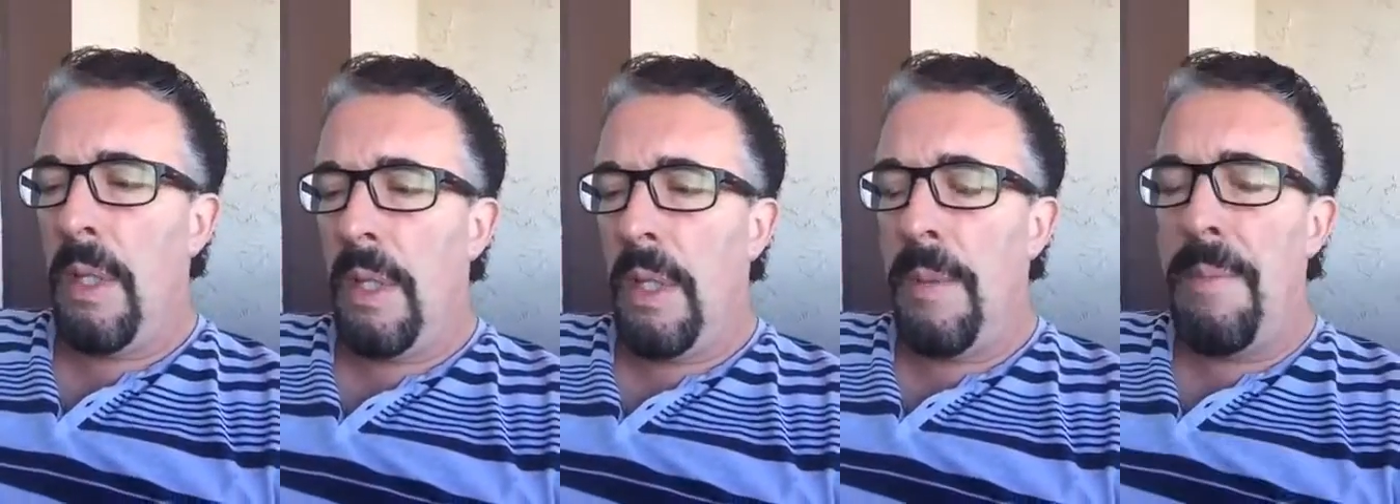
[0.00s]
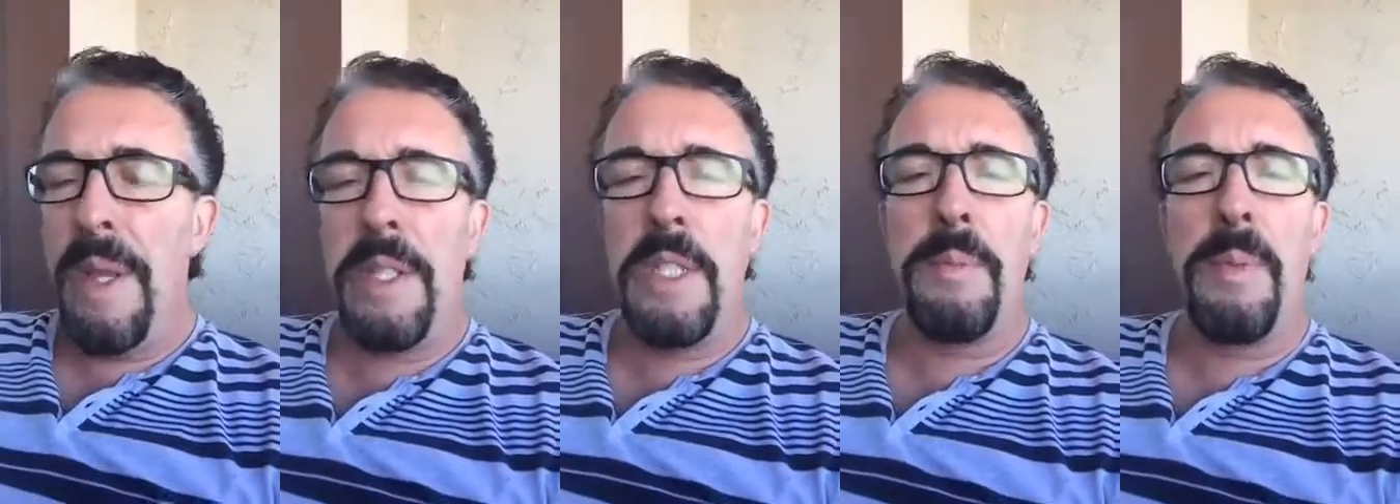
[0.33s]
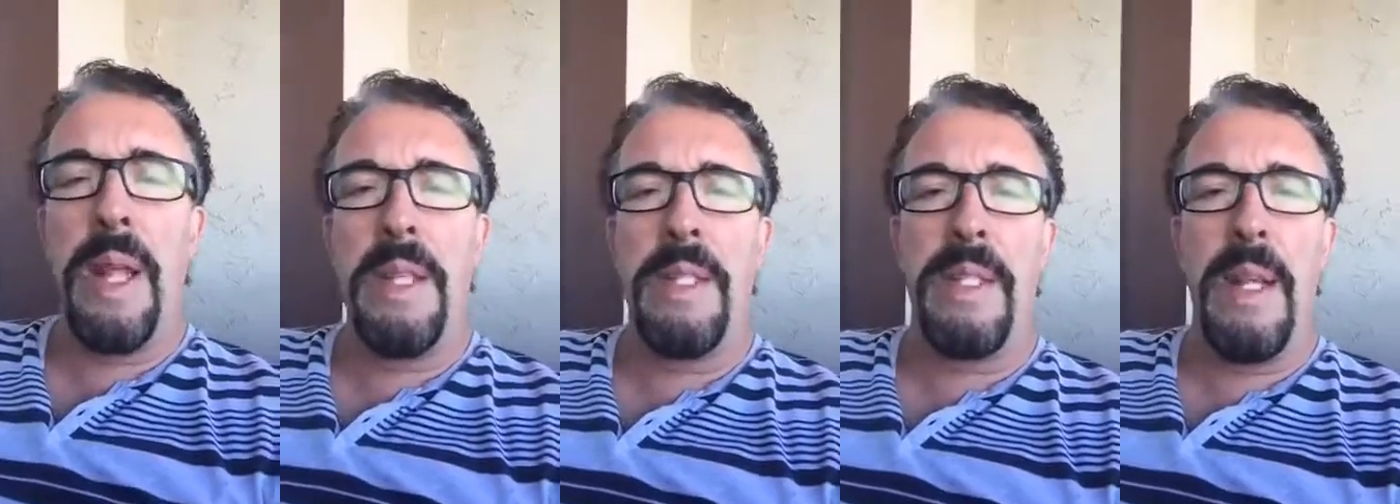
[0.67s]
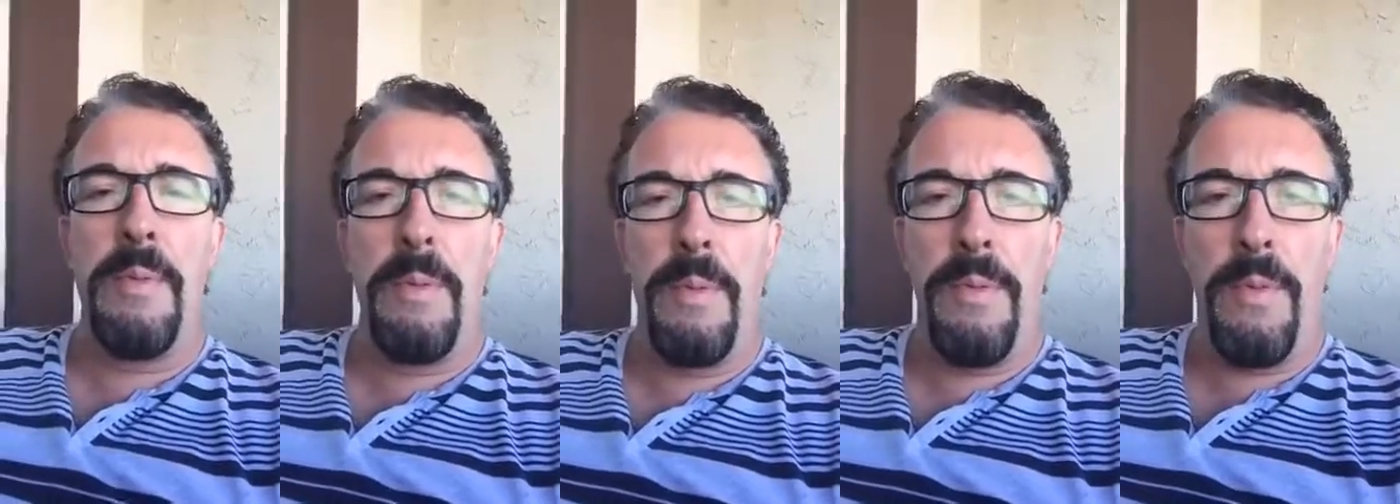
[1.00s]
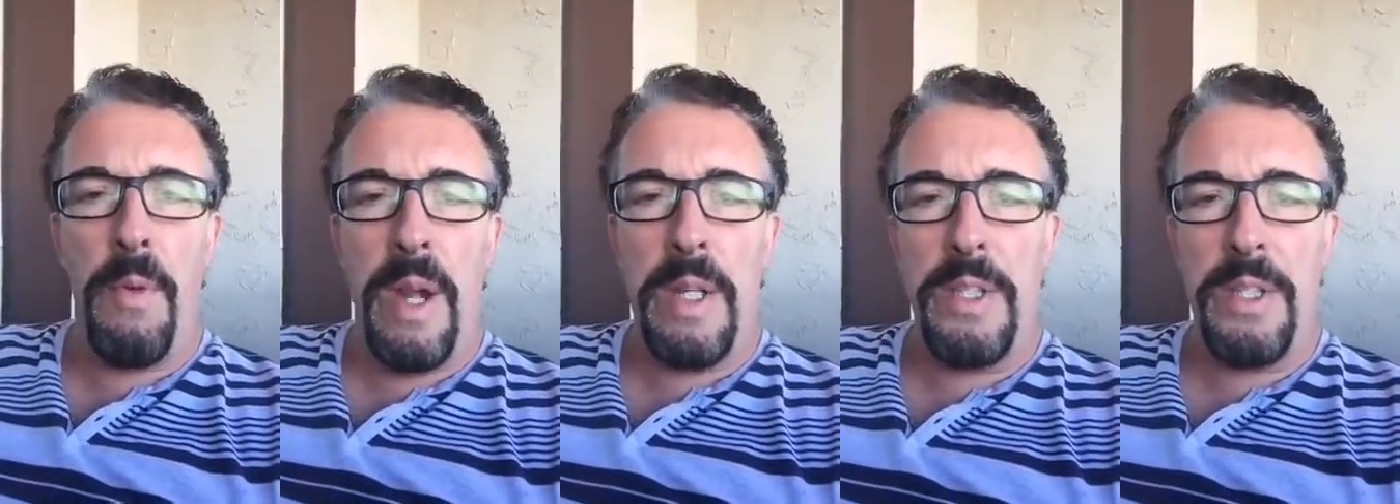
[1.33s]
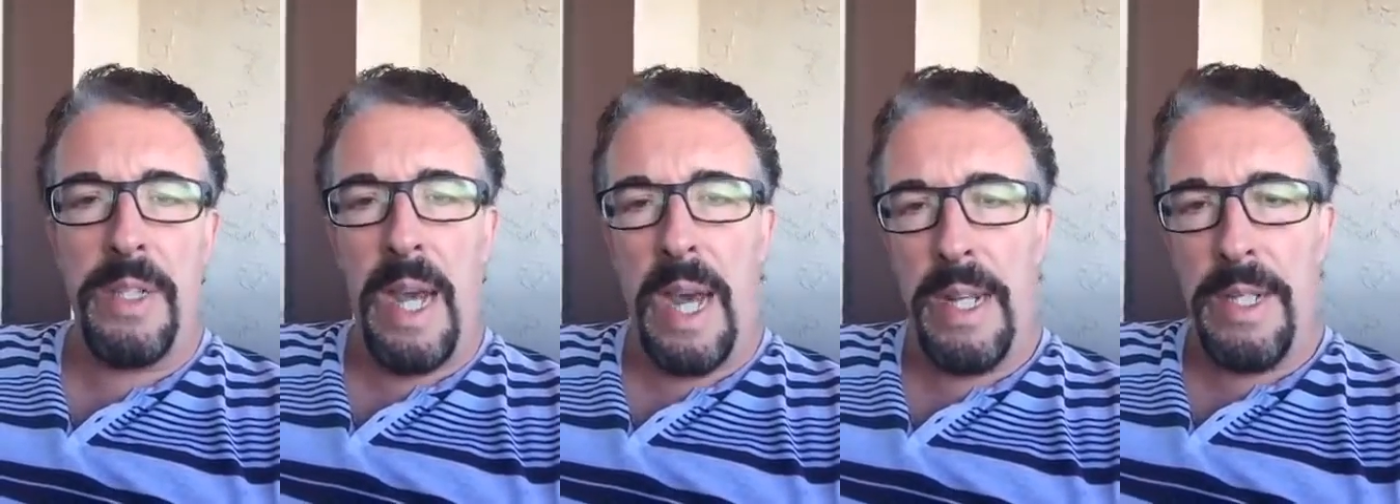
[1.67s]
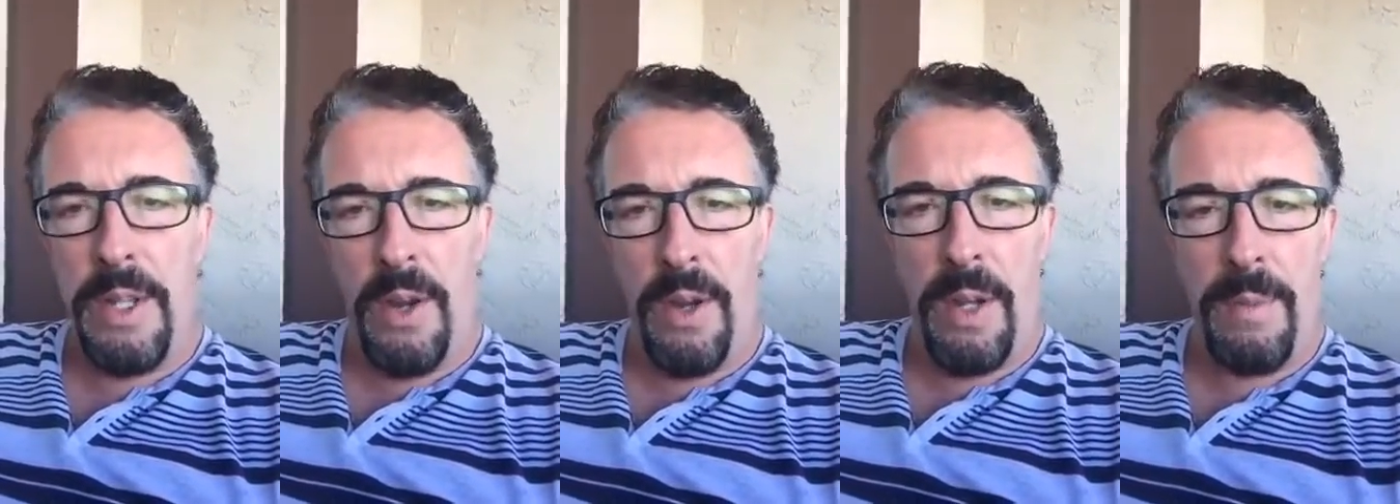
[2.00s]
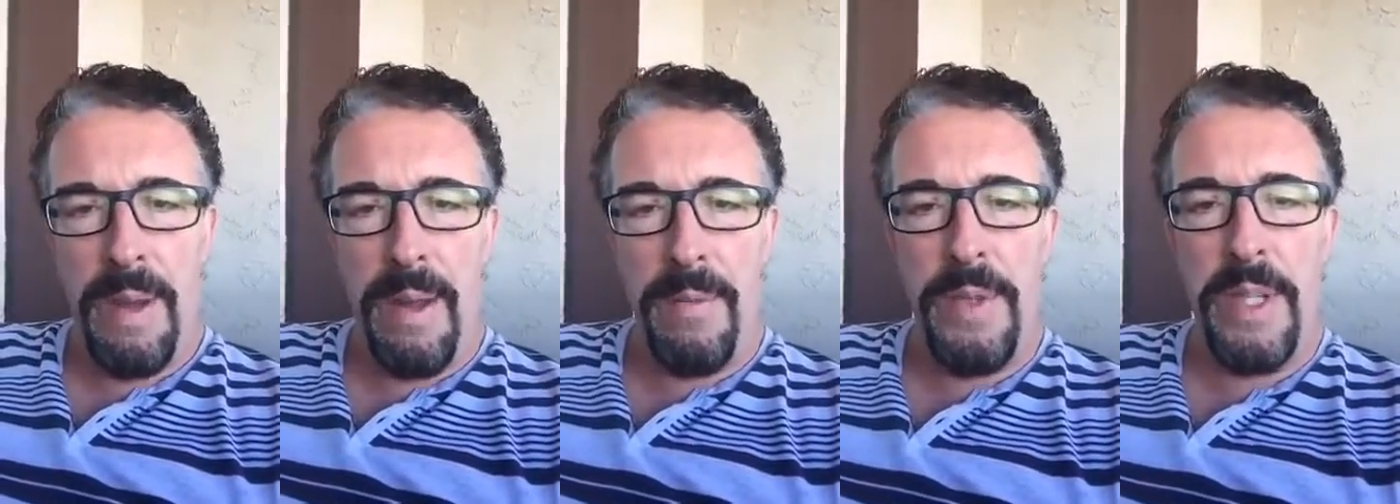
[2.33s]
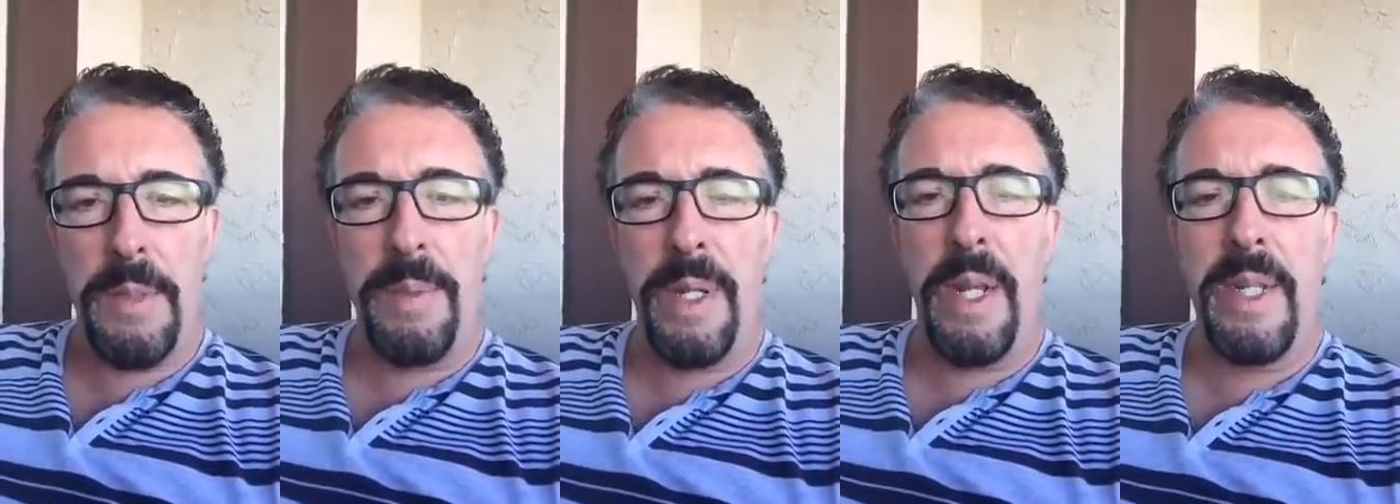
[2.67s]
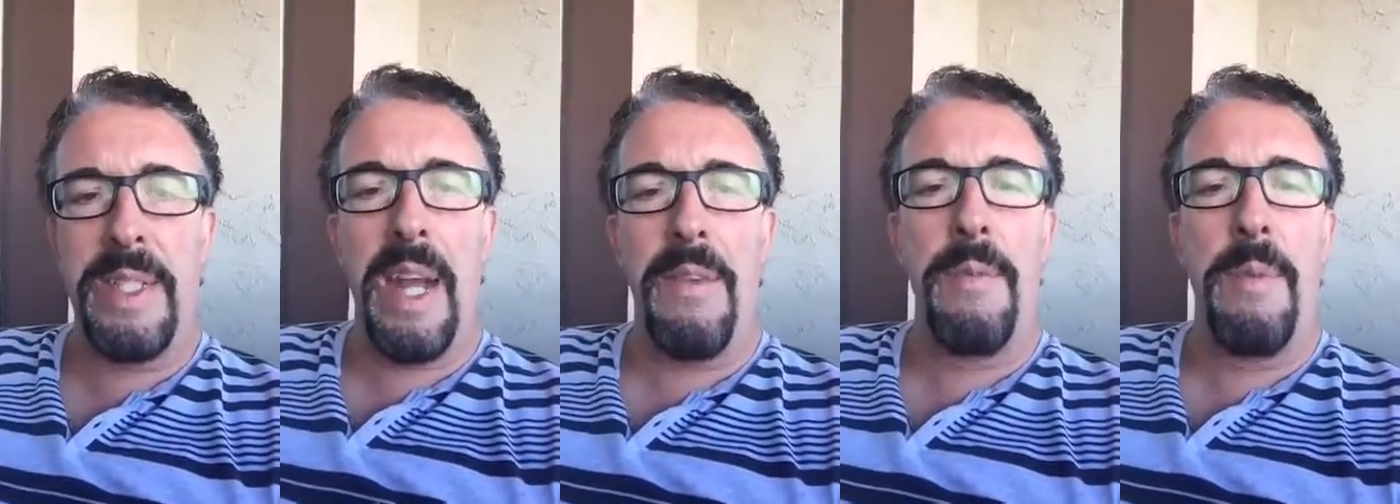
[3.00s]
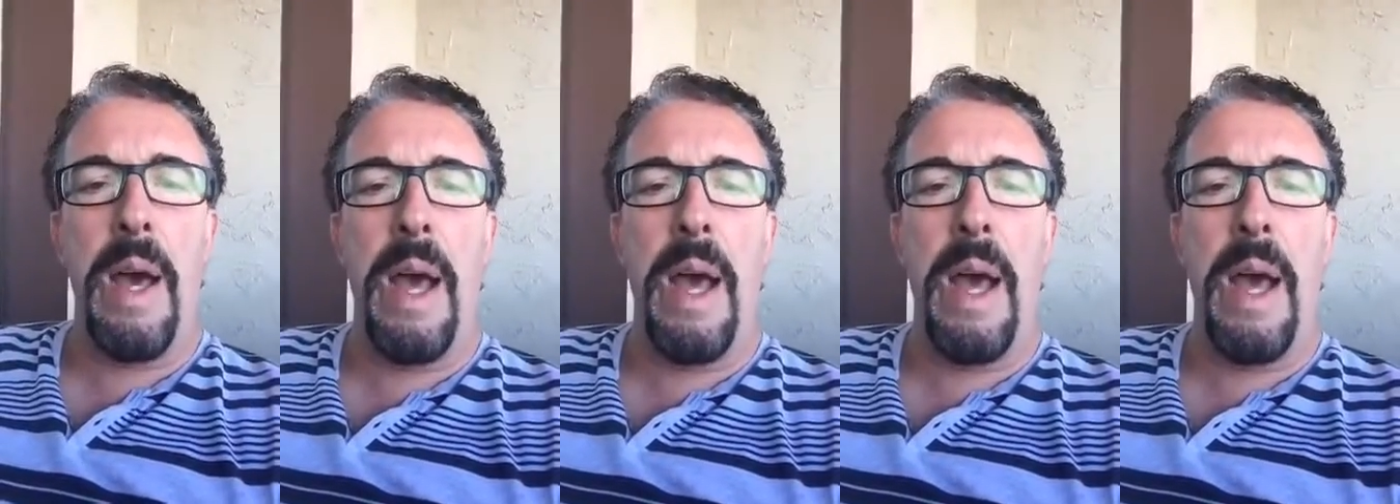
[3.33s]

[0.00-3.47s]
Let me explain something before I just kind of talk about this, because I